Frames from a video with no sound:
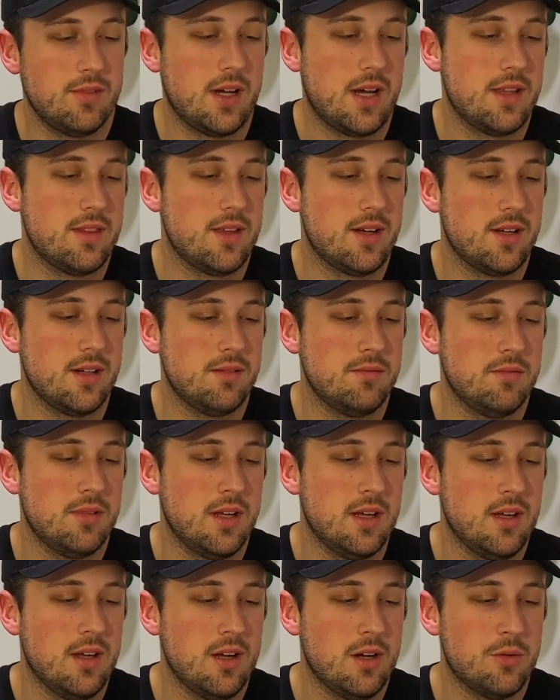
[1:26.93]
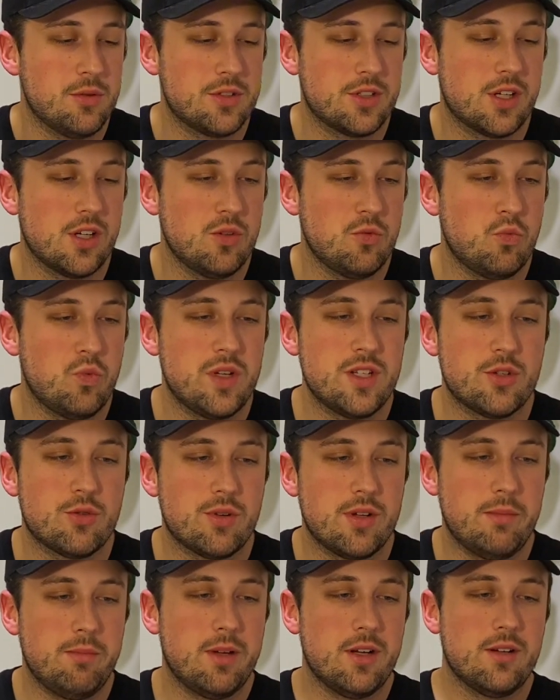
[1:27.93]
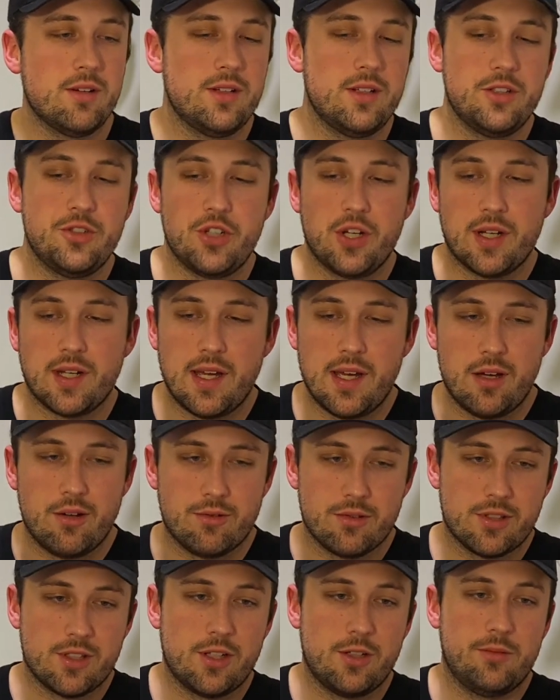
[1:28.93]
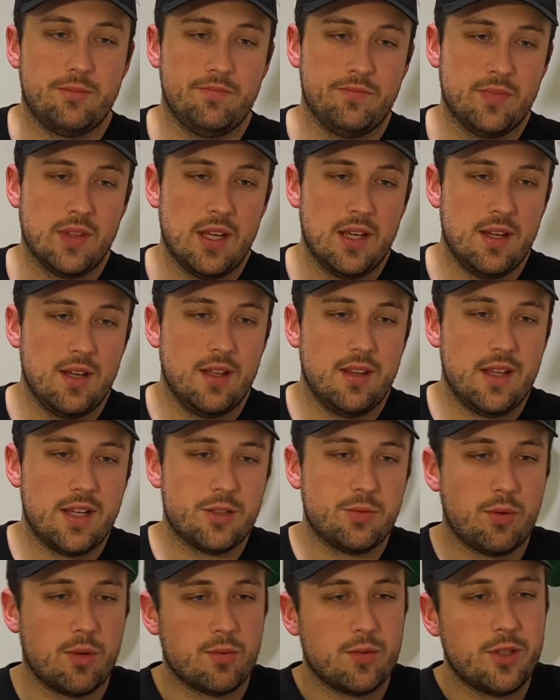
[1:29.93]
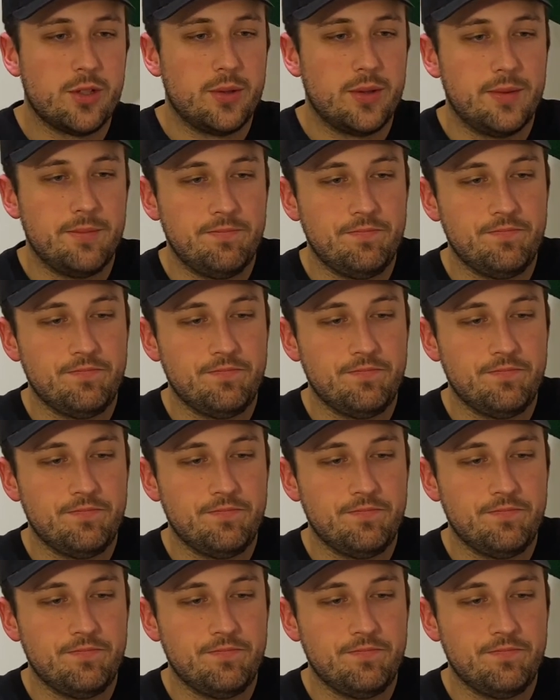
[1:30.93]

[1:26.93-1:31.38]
I thought it was a good wintry beer to check out. So that's what we're doing.